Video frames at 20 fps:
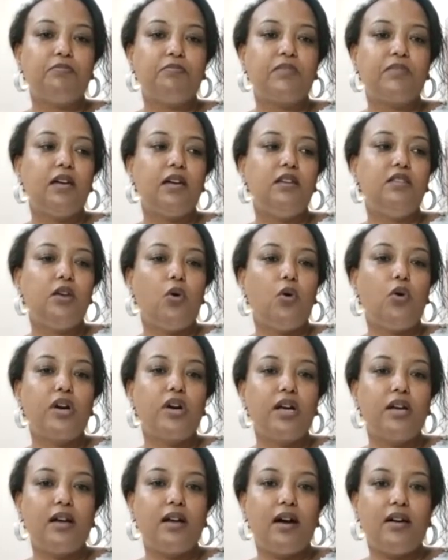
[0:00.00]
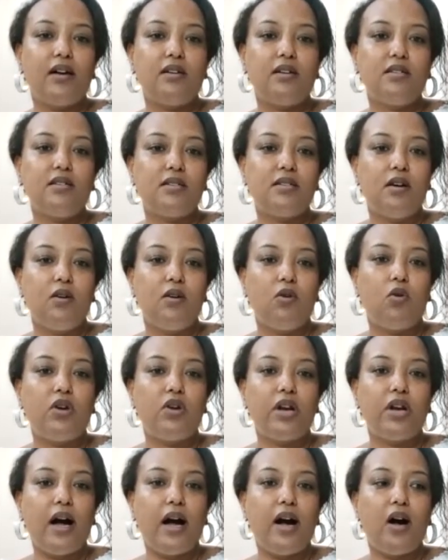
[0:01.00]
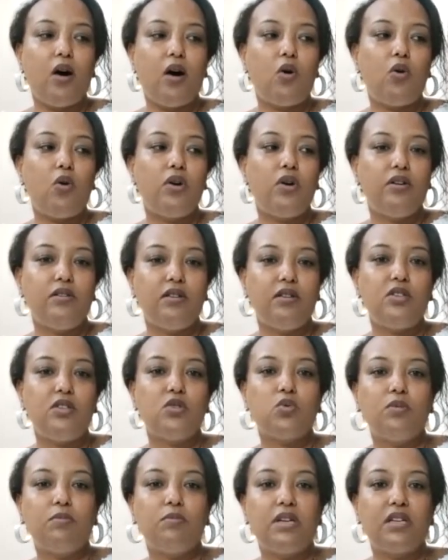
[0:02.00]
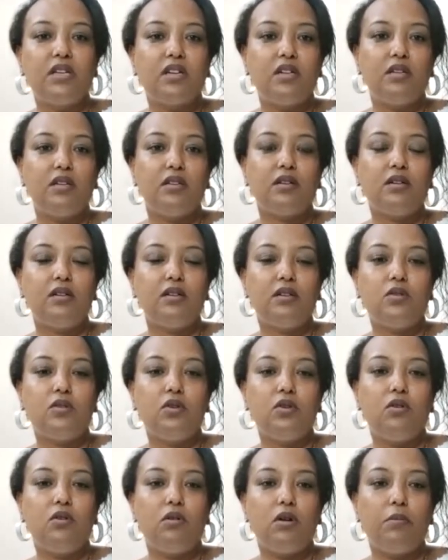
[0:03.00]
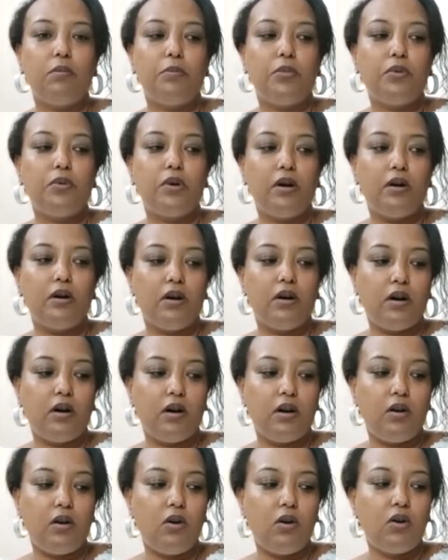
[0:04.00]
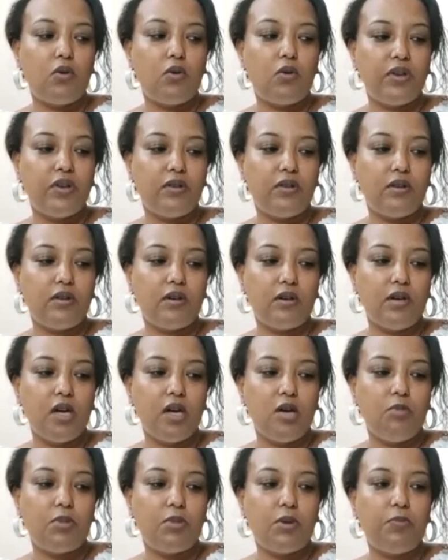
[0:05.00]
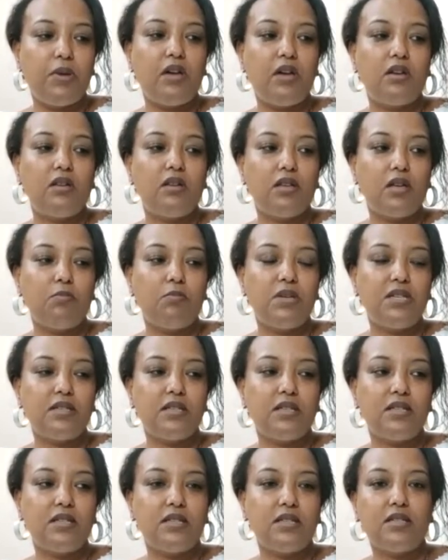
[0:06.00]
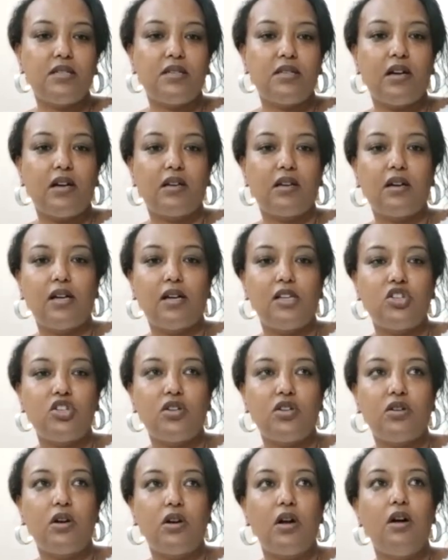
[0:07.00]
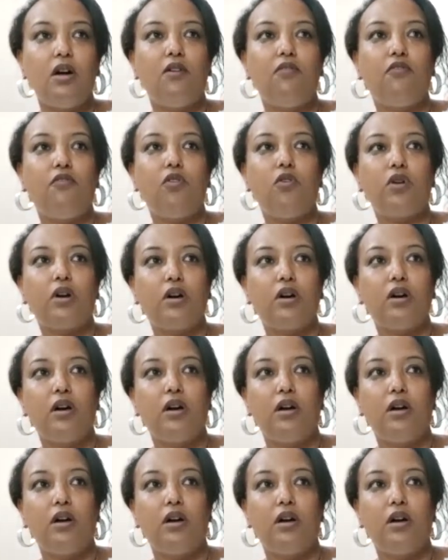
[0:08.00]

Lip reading: and they organize on how these women can go along with preparing their businesses and agriculture for